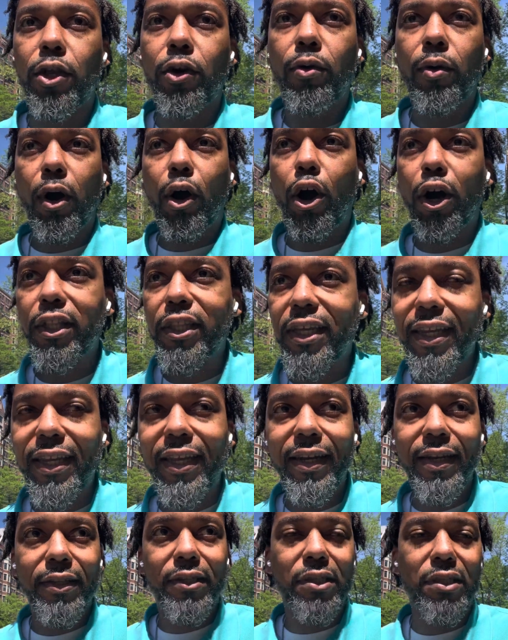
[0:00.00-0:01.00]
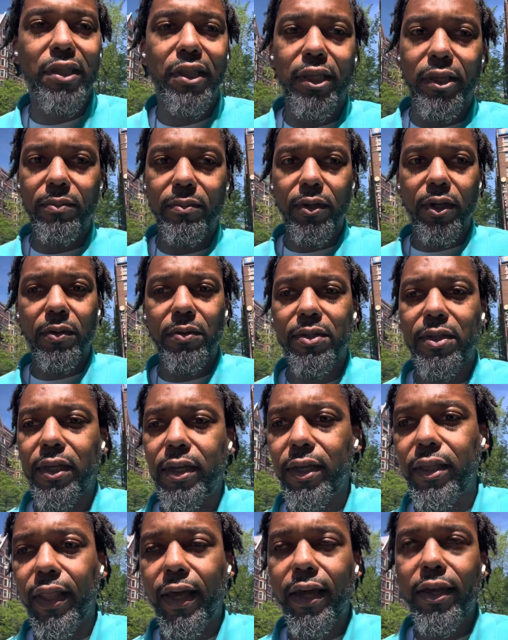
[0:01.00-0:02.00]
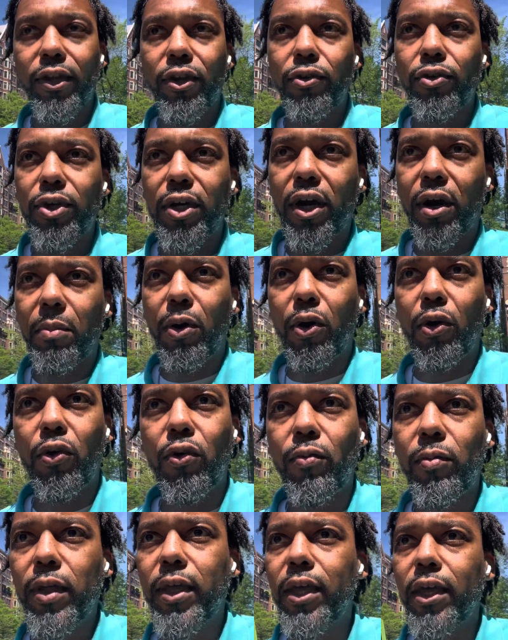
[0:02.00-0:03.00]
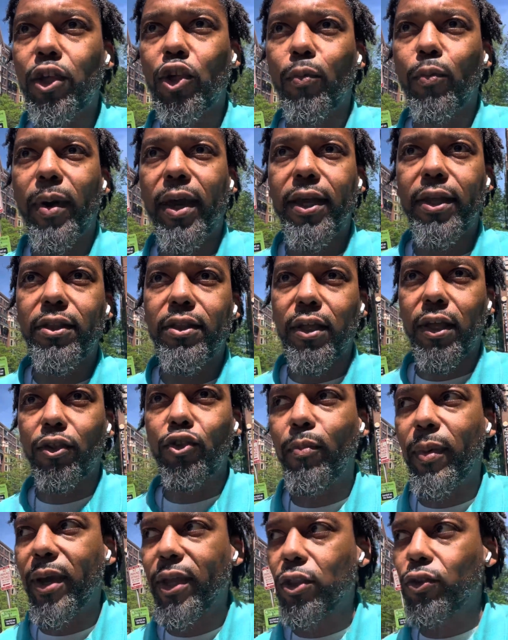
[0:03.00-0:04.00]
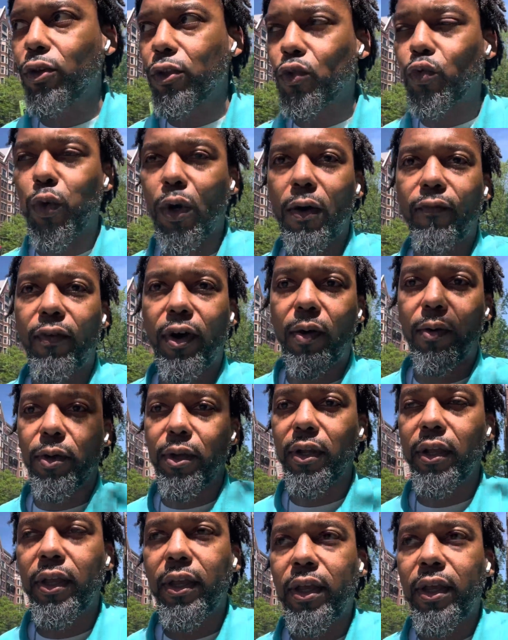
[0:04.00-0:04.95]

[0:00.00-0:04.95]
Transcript: hardly get any sleep. You know what I'm saying? Like, you come home, you may do a 12-hour